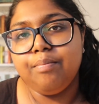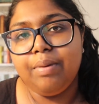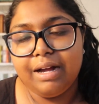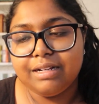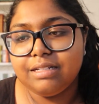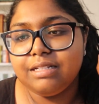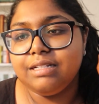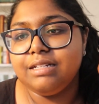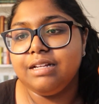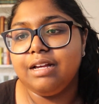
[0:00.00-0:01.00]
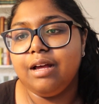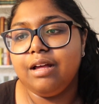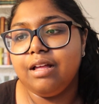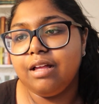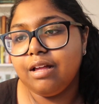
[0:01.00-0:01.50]
But
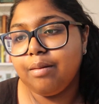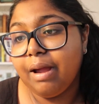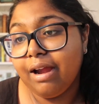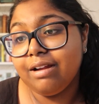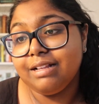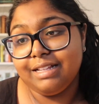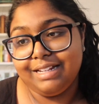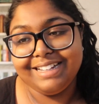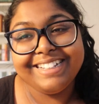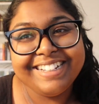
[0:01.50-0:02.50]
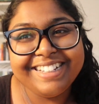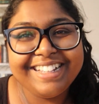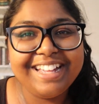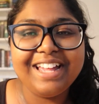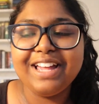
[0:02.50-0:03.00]
apparently
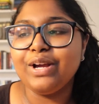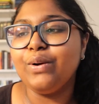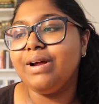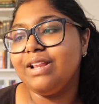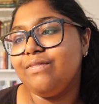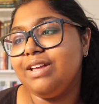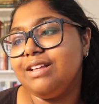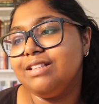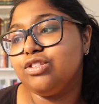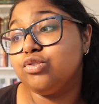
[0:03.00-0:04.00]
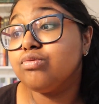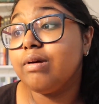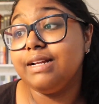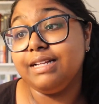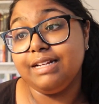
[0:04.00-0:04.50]
Guinevere's true
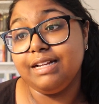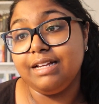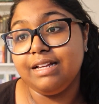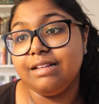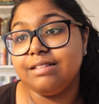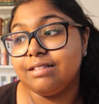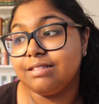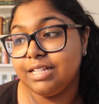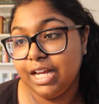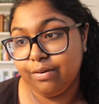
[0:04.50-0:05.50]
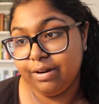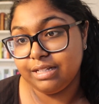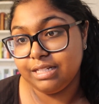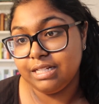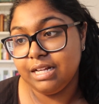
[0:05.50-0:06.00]
identity is a
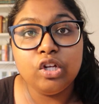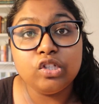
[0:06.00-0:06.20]
secret.